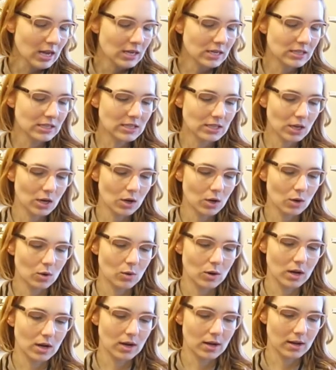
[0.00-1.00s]

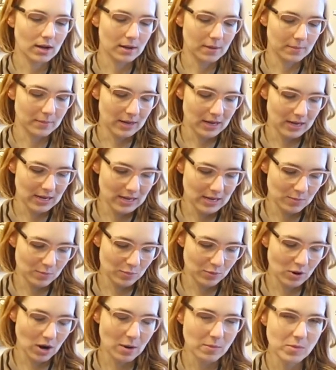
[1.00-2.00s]
So um, it
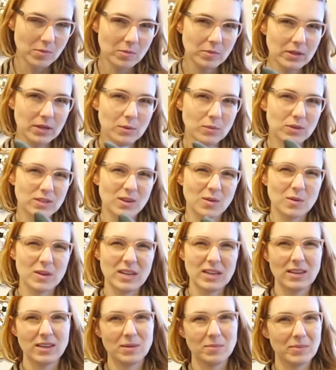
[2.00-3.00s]
probably was
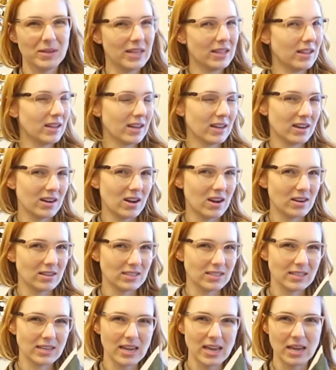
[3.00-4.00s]
only going to be like an
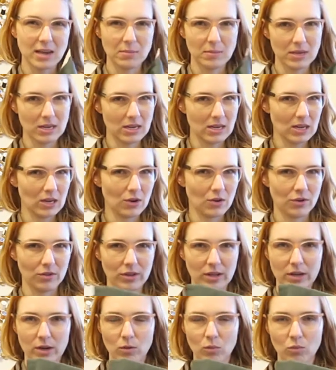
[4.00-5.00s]
Ogden cami or
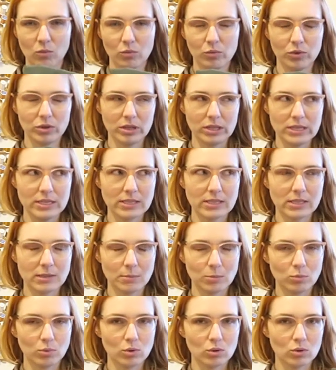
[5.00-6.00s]
like a really
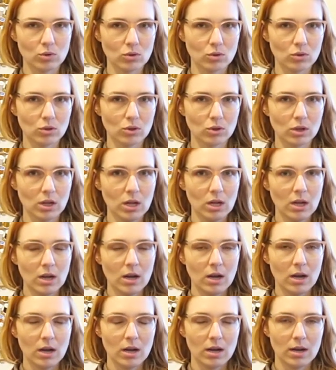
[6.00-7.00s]
simple
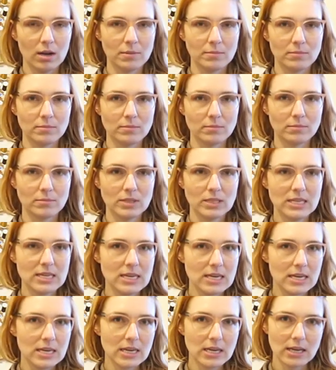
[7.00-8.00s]
um,
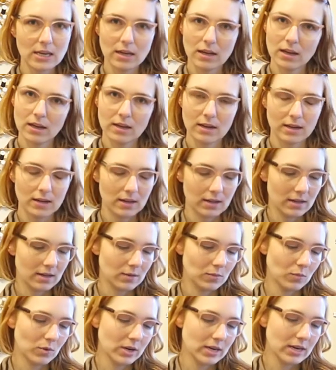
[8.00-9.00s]
tee uh,
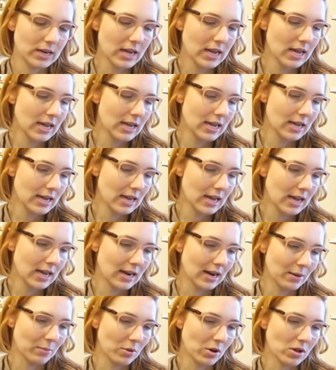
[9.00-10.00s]
one day,
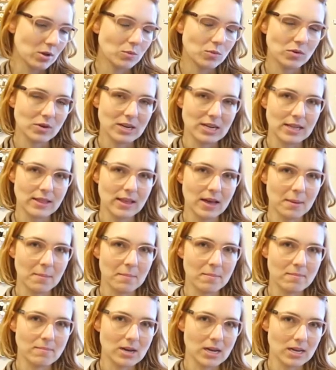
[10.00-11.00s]
and I probably won't need that
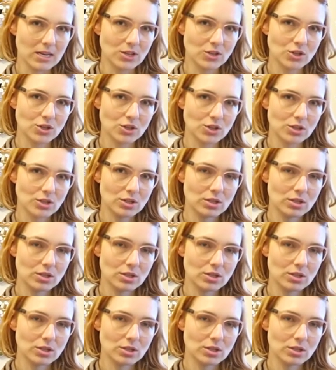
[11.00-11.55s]
much.